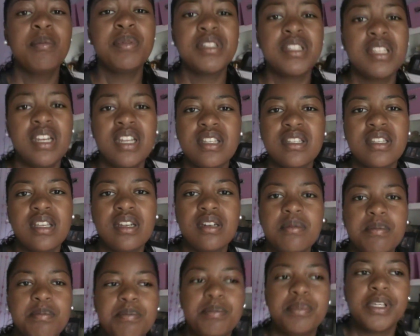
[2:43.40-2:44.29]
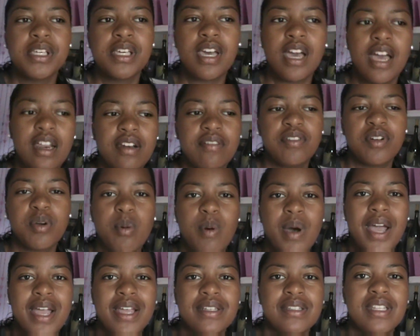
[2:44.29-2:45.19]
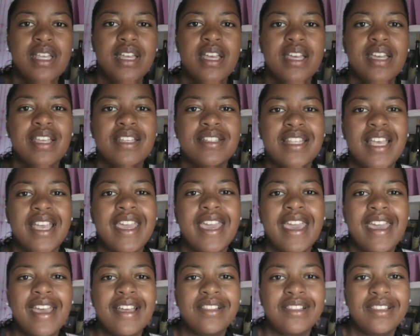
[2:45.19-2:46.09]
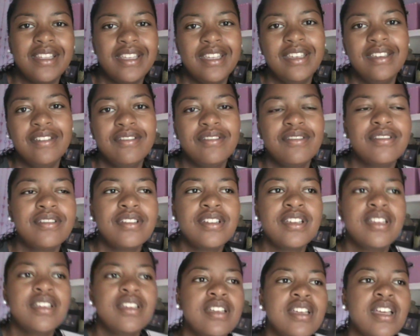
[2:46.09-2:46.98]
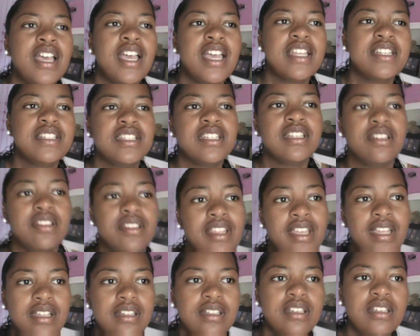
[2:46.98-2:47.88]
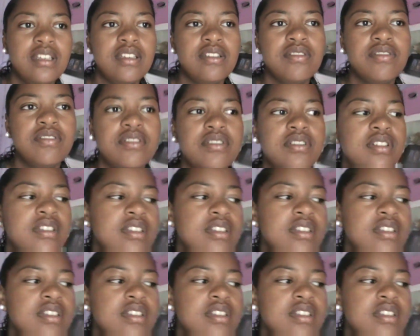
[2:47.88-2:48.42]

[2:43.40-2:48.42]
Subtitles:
But today's gonna be kind of a quiet day because I can't leave until they leave.